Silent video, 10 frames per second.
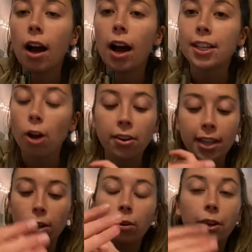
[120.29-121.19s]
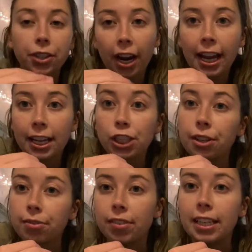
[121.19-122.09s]
as long as they don't go on your hands, your
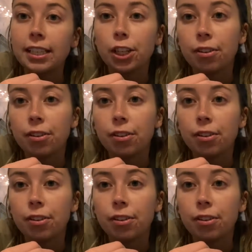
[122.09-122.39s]
feet, your